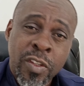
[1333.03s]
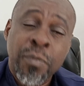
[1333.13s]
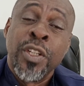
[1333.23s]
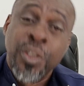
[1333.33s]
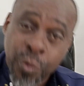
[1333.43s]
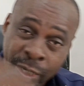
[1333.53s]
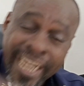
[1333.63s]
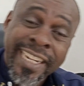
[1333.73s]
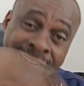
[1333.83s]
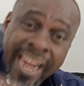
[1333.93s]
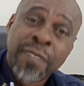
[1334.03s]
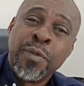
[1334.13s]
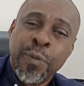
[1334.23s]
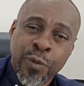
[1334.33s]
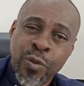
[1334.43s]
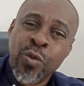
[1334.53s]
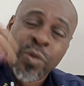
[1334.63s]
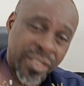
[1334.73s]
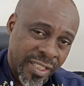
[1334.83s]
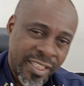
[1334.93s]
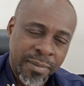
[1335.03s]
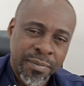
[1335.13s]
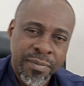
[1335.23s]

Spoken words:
but you will get the right people within them.